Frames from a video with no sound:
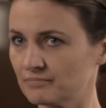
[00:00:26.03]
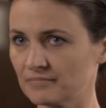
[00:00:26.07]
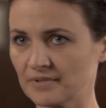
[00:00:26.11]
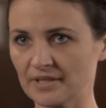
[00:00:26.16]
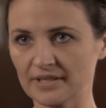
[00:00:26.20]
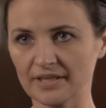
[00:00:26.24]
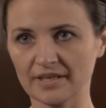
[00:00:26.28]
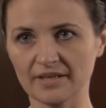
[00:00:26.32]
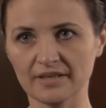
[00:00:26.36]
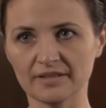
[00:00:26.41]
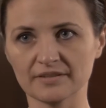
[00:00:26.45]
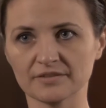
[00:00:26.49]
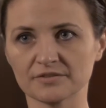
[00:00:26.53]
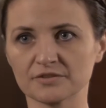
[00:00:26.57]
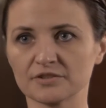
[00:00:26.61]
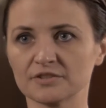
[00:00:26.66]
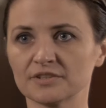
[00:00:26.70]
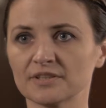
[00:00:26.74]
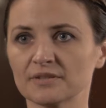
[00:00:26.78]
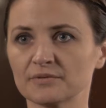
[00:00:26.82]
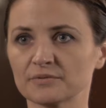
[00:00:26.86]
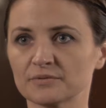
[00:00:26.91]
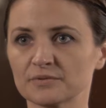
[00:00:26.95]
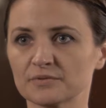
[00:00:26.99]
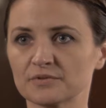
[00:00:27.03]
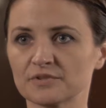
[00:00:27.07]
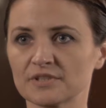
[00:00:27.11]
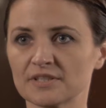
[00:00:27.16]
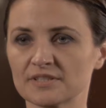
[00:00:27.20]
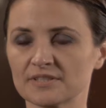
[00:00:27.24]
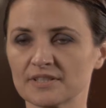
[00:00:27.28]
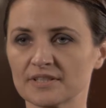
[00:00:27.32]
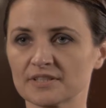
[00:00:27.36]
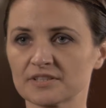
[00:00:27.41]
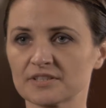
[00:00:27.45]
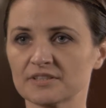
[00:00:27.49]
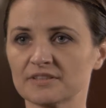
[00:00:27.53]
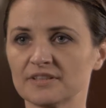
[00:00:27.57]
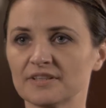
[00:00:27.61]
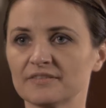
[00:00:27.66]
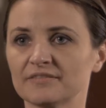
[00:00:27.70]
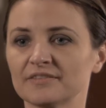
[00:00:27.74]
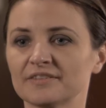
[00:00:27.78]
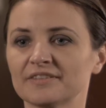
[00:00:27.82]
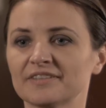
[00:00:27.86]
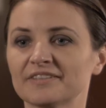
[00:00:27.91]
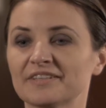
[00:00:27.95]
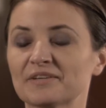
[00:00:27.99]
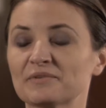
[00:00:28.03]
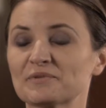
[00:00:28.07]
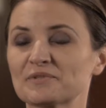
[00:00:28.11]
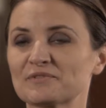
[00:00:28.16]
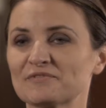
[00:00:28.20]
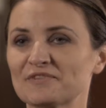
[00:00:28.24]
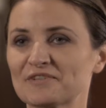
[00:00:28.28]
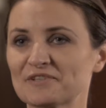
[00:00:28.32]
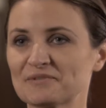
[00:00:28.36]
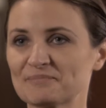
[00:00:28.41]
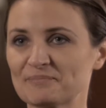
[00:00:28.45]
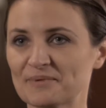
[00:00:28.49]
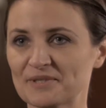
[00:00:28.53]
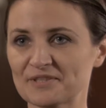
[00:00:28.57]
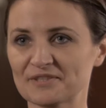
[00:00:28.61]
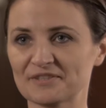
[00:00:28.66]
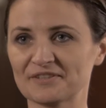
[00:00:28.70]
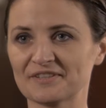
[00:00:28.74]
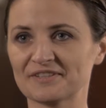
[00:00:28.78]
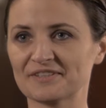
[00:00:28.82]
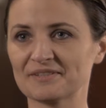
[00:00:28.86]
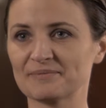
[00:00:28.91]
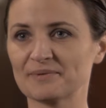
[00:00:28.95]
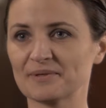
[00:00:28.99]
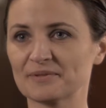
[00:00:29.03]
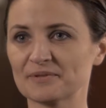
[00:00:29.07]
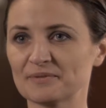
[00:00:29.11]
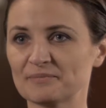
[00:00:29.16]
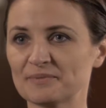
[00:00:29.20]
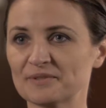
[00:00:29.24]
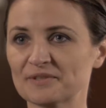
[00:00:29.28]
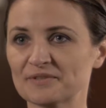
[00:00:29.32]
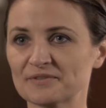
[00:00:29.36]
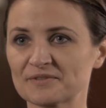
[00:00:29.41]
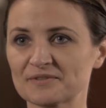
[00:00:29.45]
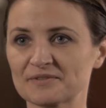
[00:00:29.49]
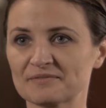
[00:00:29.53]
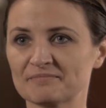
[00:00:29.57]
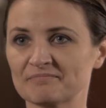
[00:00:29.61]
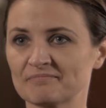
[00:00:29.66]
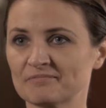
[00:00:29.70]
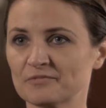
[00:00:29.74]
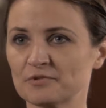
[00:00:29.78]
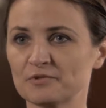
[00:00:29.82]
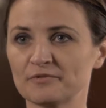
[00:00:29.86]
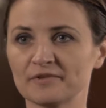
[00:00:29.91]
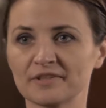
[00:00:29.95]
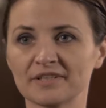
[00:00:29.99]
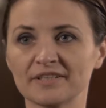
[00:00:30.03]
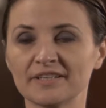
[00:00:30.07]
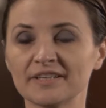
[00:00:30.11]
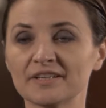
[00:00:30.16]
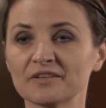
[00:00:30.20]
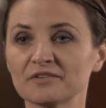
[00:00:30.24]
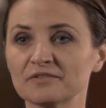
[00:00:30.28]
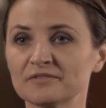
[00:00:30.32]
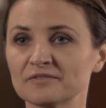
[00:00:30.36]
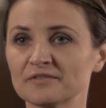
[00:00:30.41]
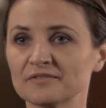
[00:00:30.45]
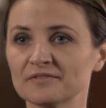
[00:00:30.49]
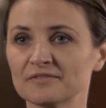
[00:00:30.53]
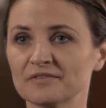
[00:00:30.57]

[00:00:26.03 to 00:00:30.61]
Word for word: again drill down to transaction level and I was very passionate about it because with a click on,